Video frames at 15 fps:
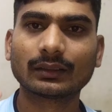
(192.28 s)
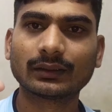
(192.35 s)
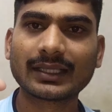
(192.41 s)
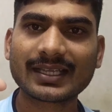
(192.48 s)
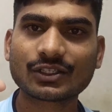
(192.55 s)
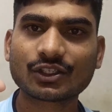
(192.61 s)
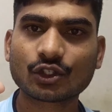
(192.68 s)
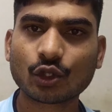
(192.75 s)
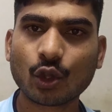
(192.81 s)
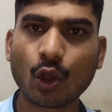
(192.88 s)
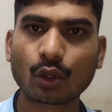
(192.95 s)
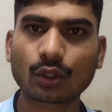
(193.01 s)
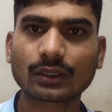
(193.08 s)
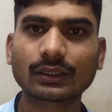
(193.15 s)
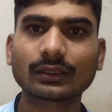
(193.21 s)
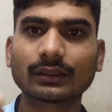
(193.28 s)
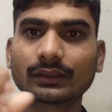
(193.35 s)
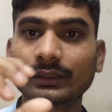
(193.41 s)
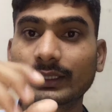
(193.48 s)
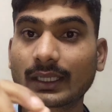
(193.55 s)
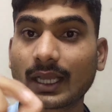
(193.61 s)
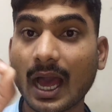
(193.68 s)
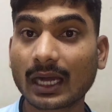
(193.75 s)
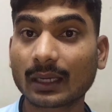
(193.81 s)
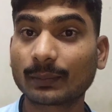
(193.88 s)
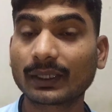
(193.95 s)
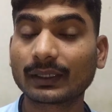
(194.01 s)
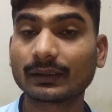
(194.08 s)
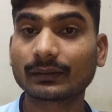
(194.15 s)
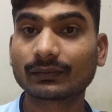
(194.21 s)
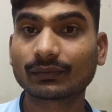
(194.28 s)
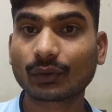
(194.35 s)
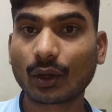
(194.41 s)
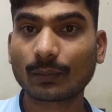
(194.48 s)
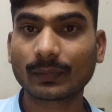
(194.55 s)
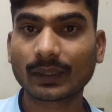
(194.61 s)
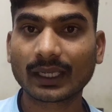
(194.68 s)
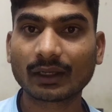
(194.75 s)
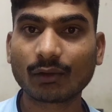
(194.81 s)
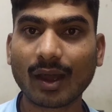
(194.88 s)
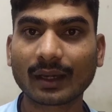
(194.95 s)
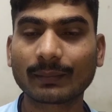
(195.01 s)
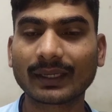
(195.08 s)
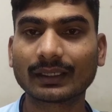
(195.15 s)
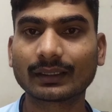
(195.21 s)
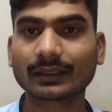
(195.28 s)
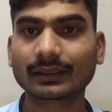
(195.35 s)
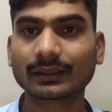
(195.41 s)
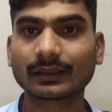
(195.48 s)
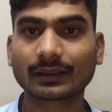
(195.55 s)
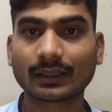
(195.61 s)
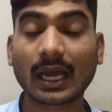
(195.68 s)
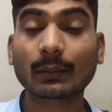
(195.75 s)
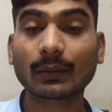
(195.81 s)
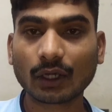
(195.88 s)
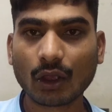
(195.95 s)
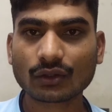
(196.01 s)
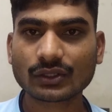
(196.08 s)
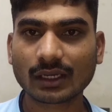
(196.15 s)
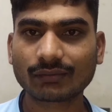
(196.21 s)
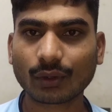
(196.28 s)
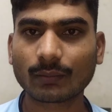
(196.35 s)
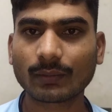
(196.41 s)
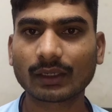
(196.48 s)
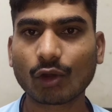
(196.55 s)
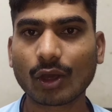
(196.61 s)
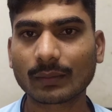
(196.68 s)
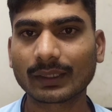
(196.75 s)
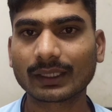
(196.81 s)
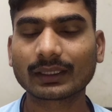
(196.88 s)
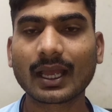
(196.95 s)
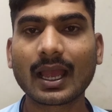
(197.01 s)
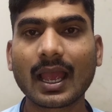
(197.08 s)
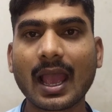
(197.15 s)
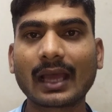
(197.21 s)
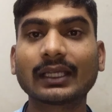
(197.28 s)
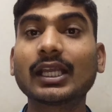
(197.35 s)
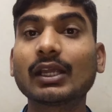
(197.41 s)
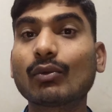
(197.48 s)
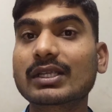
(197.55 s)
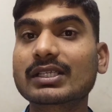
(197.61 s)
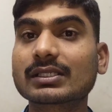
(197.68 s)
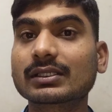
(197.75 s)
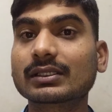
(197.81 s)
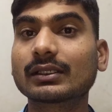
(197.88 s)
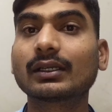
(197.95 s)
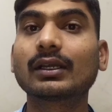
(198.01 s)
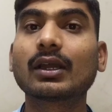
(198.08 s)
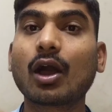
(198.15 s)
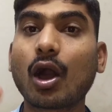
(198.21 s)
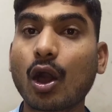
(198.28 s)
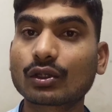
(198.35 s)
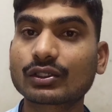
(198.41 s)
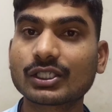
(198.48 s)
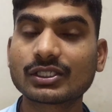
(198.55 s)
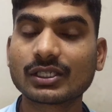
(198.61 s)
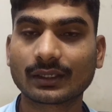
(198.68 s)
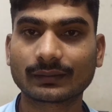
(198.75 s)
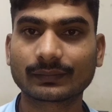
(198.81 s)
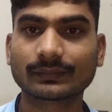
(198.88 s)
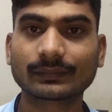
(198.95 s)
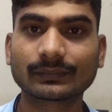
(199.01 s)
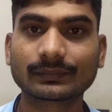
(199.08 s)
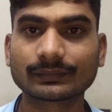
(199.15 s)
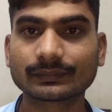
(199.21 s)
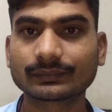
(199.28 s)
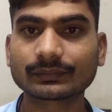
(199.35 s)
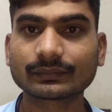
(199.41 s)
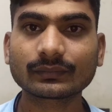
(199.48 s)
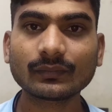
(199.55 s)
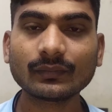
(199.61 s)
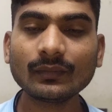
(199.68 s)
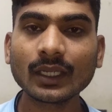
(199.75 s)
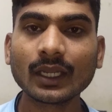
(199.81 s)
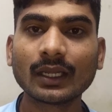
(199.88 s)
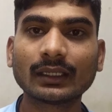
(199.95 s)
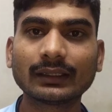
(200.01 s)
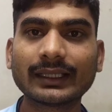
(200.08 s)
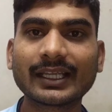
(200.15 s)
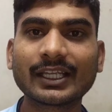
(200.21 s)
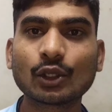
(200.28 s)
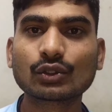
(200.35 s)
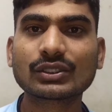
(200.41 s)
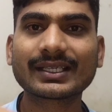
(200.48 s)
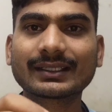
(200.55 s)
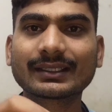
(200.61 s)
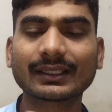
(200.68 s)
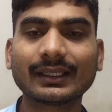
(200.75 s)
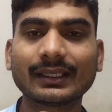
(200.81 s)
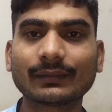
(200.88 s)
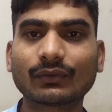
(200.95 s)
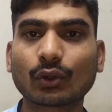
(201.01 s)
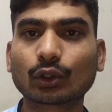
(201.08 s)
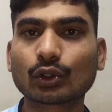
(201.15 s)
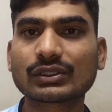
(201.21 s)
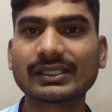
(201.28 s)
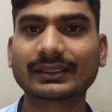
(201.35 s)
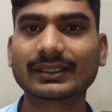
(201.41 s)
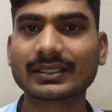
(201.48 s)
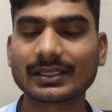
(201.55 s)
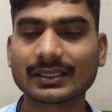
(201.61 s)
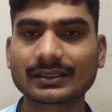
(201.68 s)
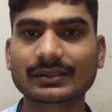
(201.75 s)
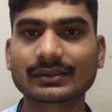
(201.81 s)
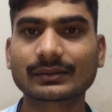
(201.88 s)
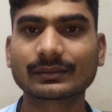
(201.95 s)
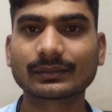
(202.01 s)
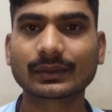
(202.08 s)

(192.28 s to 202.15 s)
They soak the carbon from environment, carbon dioxide from environment, and give us oxygen. They use it in photosynthesis.